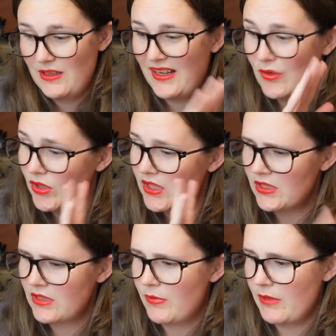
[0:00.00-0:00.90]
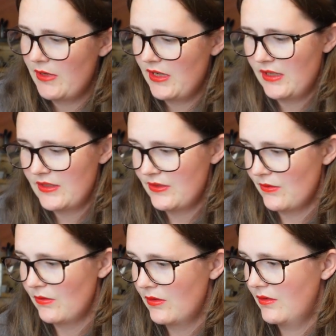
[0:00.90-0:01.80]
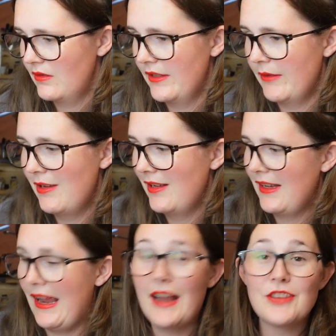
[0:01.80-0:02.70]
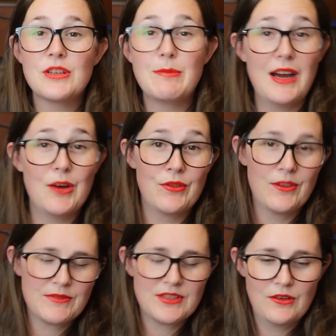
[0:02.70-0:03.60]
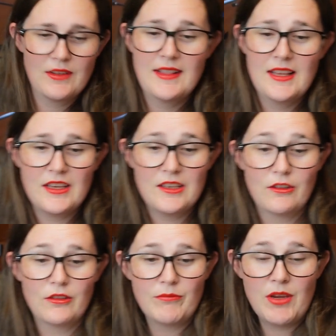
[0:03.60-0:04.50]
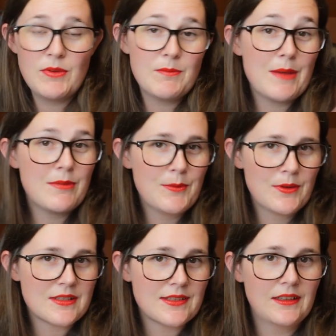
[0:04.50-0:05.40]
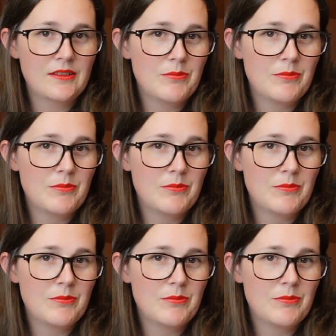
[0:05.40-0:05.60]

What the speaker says: And it really does break my heart to actually part with them. So, you know, maybe they won't sell.